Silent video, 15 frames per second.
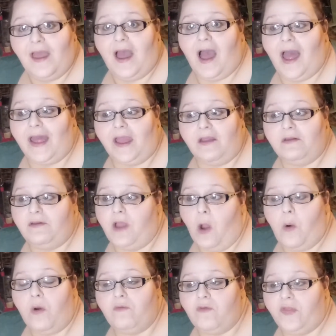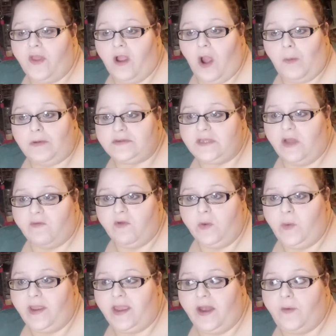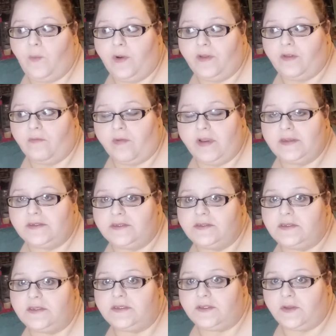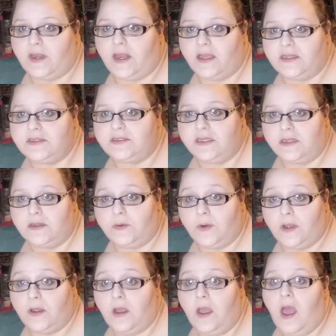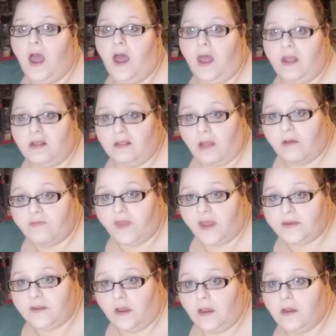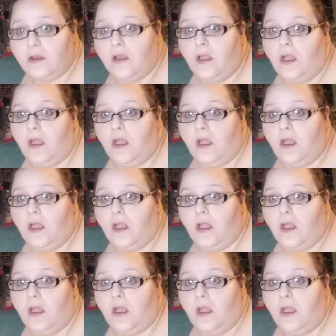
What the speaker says: I go over there almost every weekend, and one of the reasons is so that I can see Luna. I love that dog.